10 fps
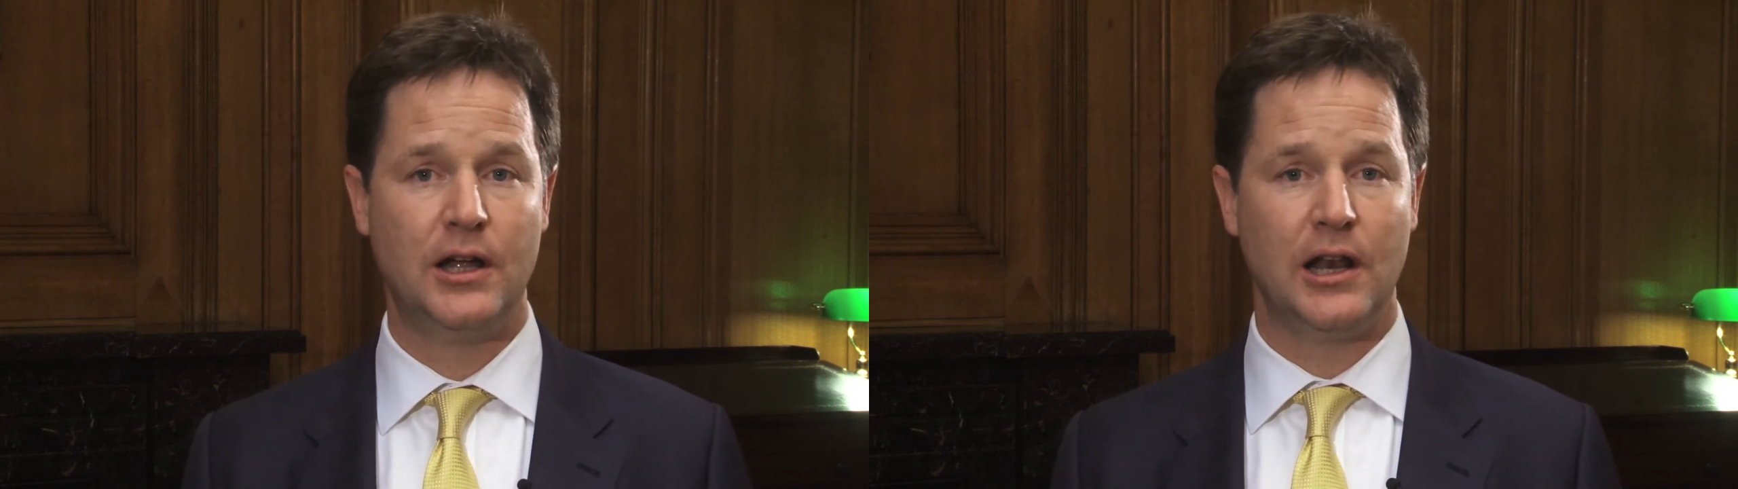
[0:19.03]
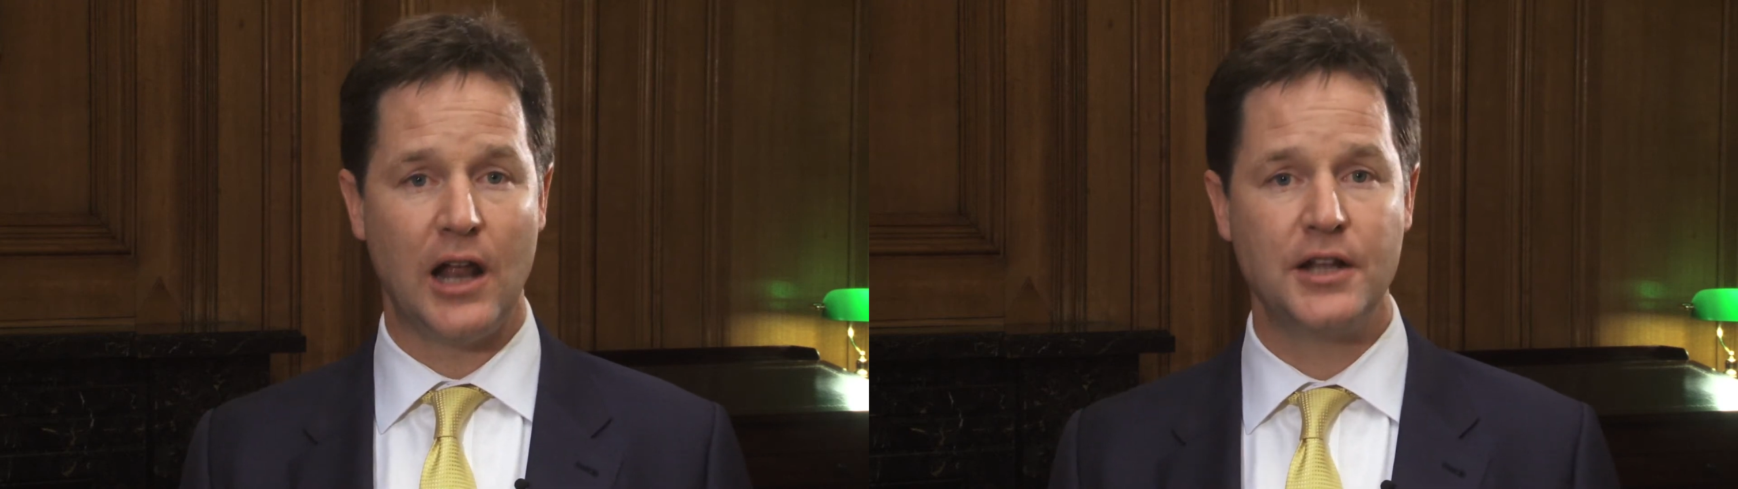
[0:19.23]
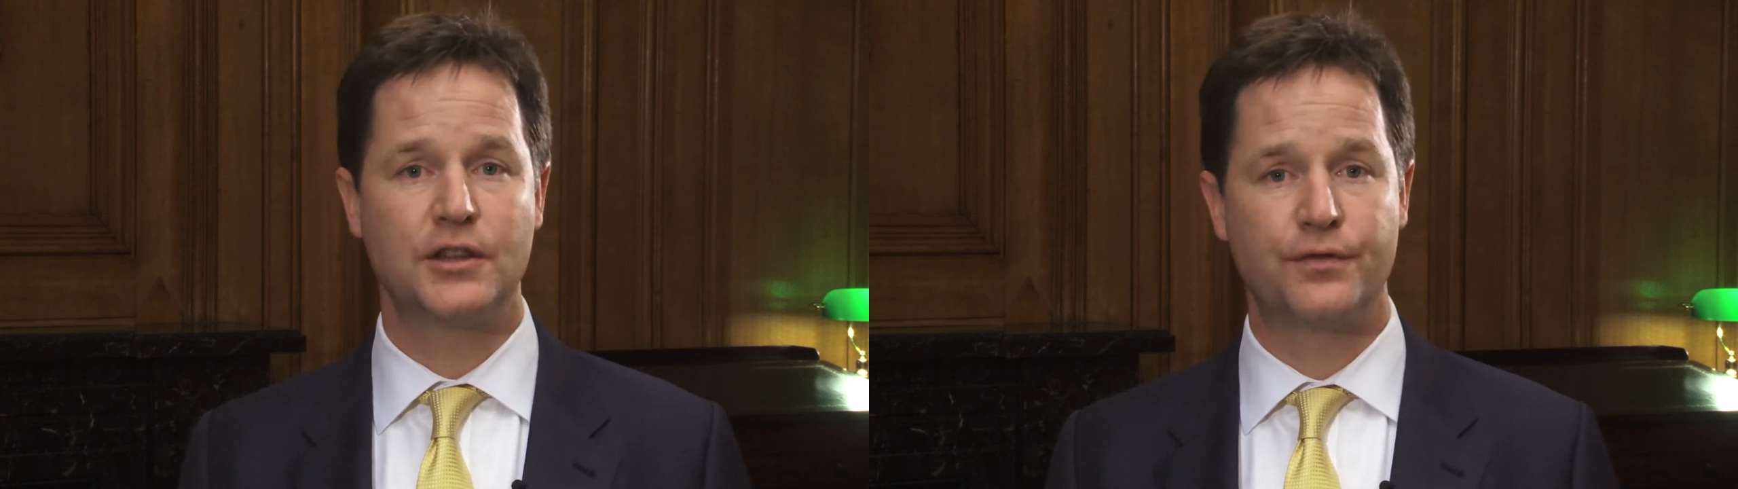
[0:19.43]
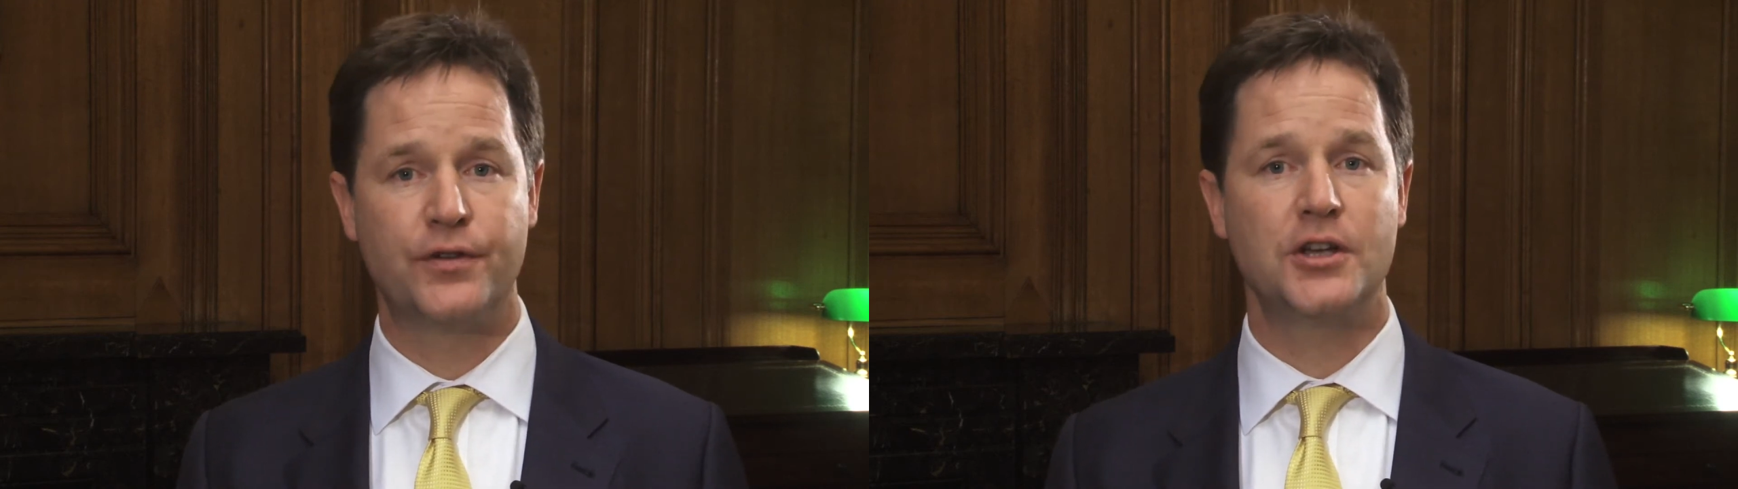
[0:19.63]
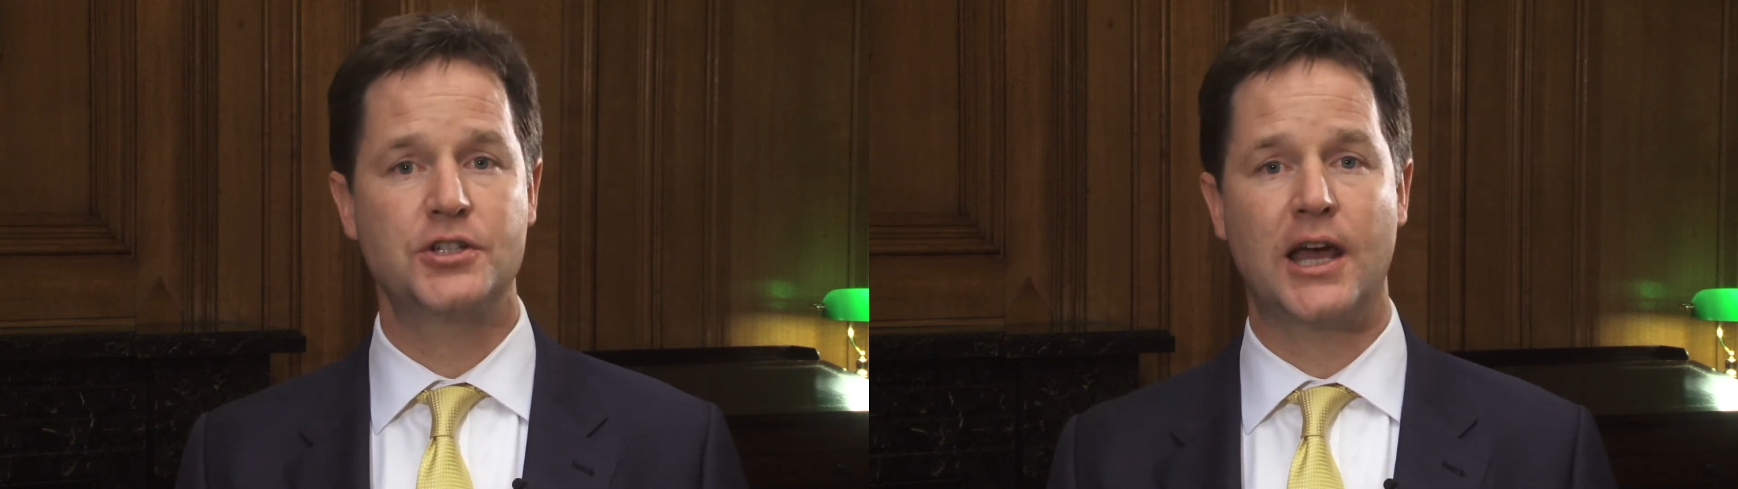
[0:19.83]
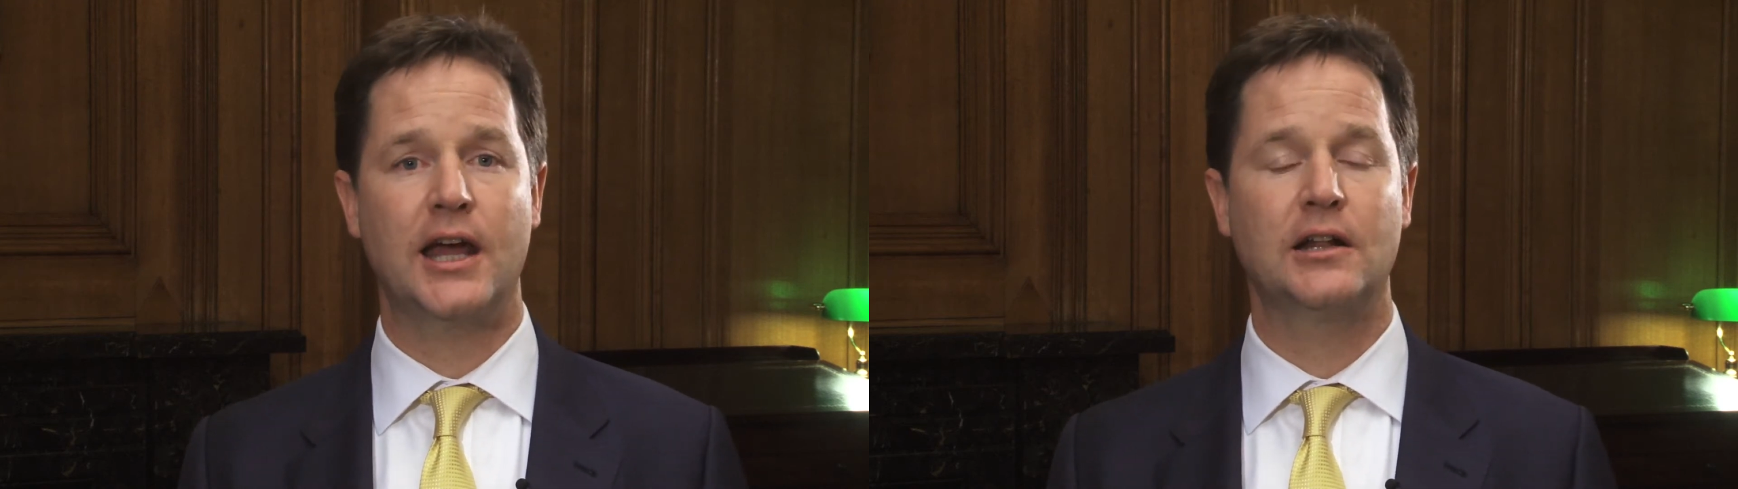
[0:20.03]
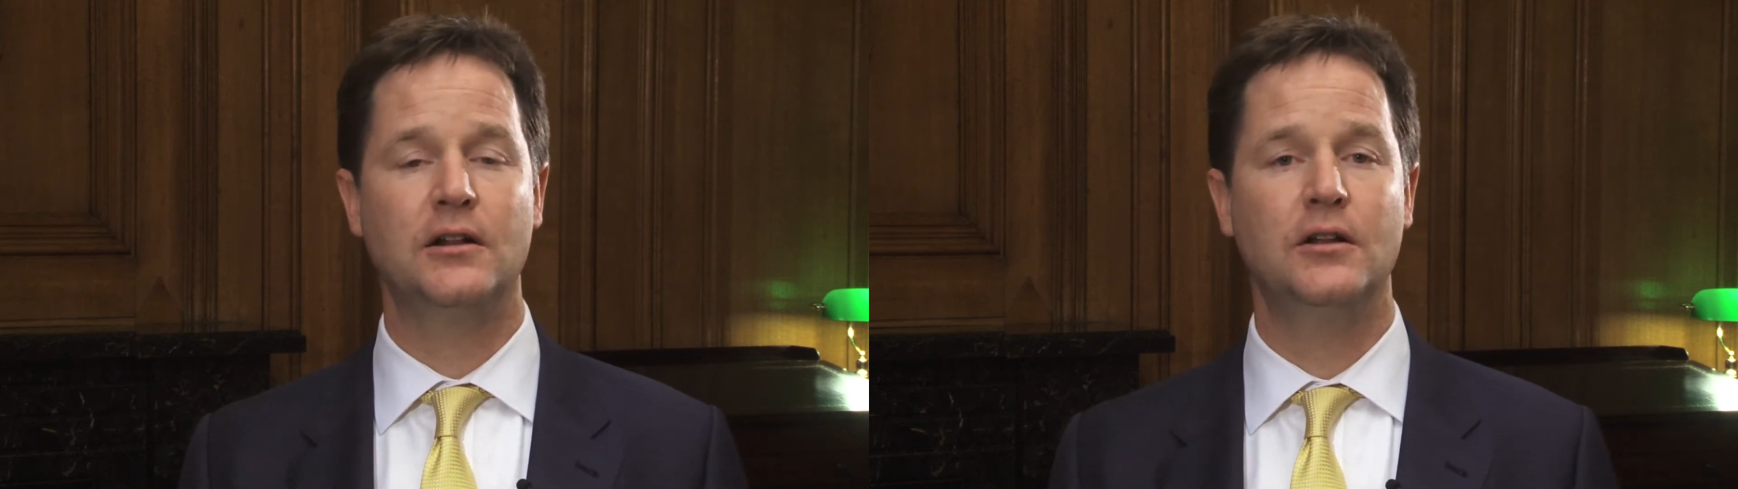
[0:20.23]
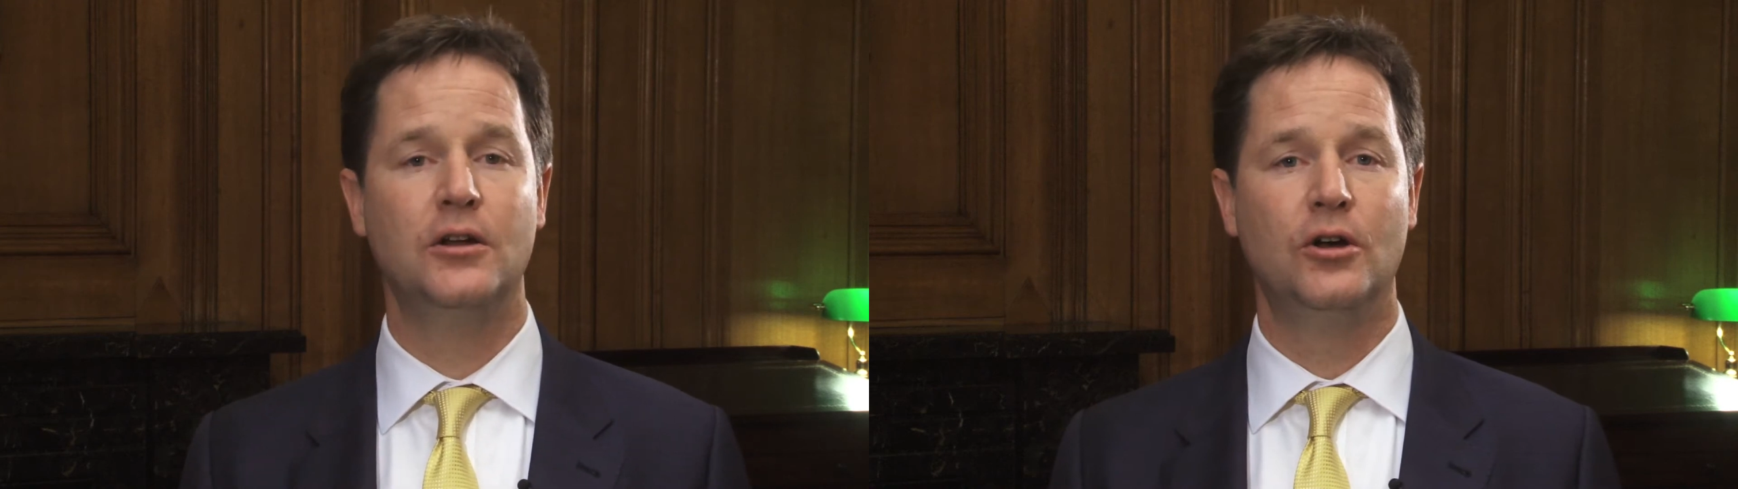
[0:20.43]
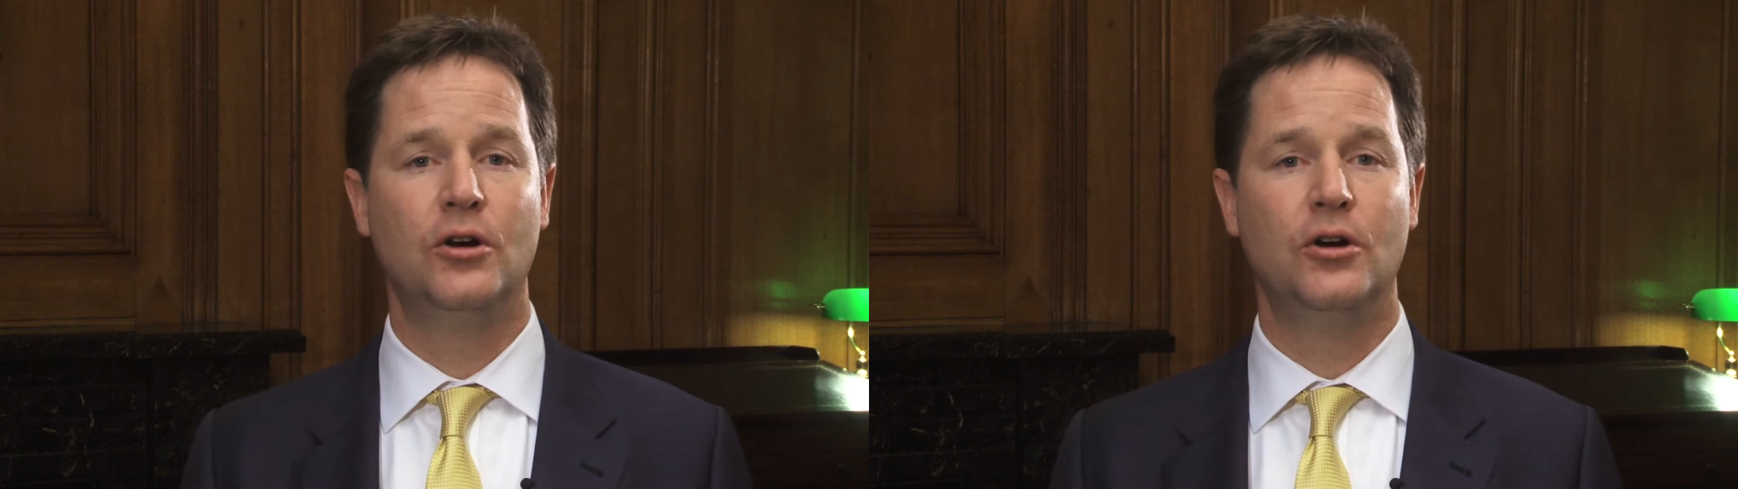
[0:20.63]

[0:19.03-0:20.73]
light the first candle